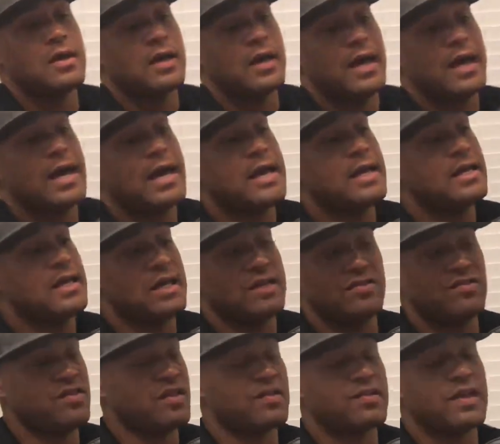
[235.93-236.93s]
And
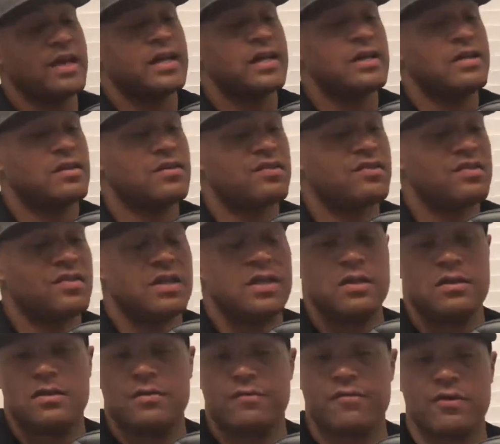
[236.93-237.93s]
it's just like any other
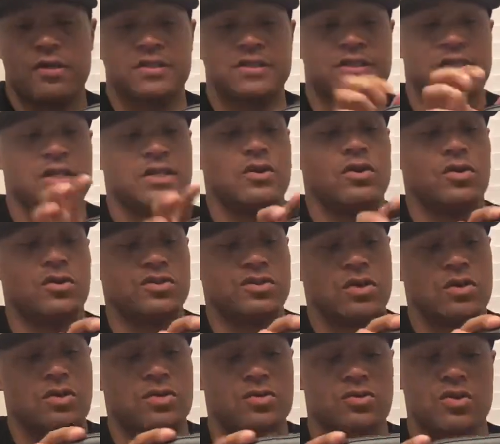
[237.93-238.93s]
seat. The front seat goes on.